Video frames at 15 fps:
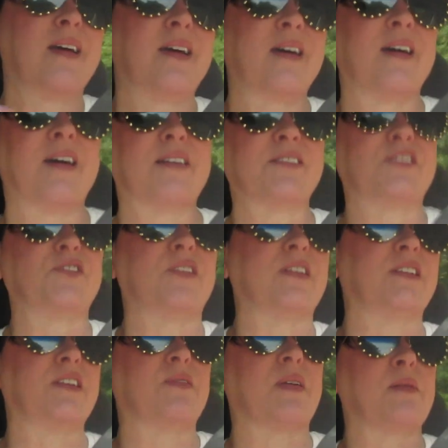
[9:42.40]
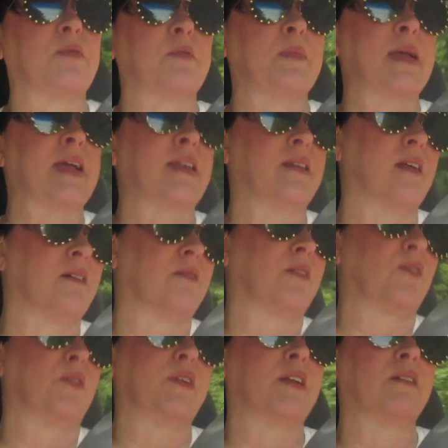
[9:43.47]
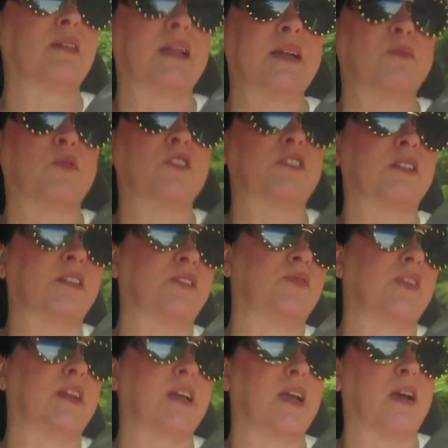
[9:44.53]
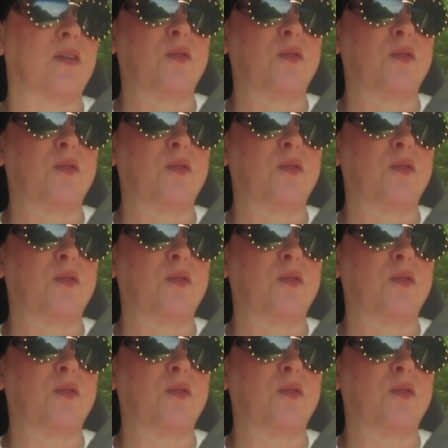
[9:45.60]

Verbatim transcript: Oh, stretchy rubber band. Oh, Lord, don't let him watch this video.